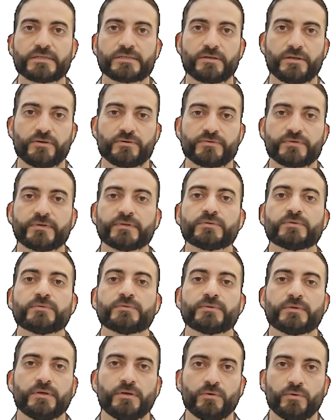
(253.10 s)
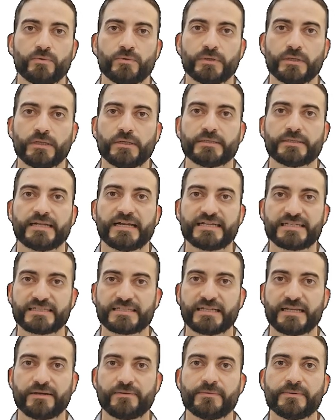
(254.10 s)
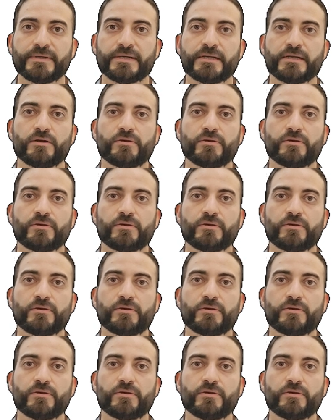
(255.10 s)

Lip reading: must first start with the last number